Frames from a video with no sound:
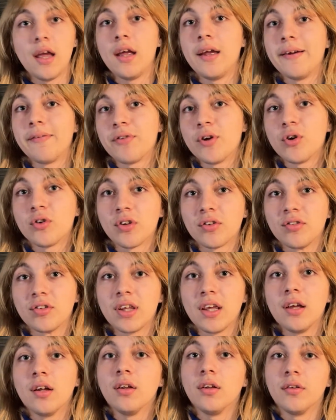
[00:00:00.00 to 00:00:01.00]
If there's a
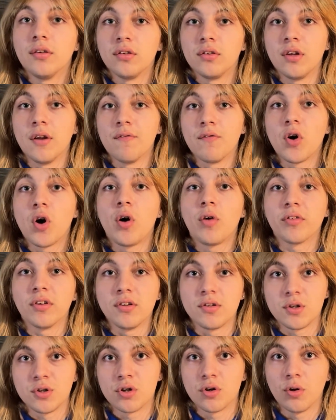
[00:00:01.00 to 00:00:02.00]
skill involved in
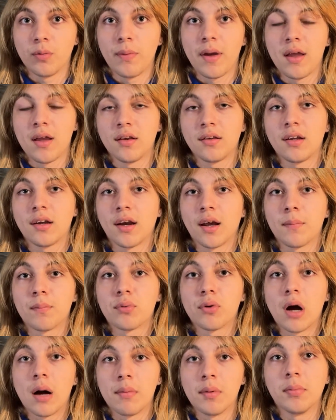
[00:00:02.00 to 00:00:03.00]
digital painting, I'd
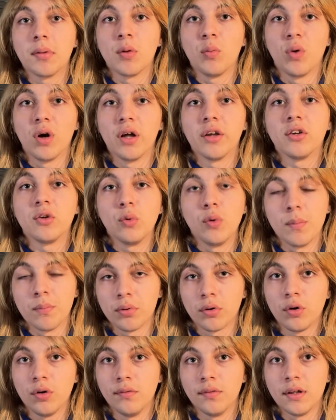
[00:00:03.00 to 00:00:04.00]
probably want to
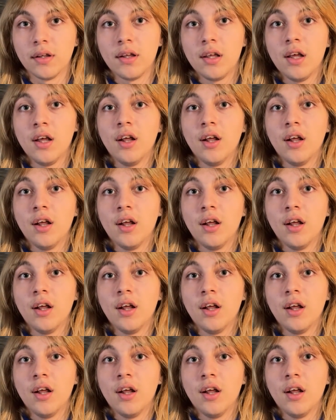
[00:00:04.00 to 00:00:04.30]
improve it.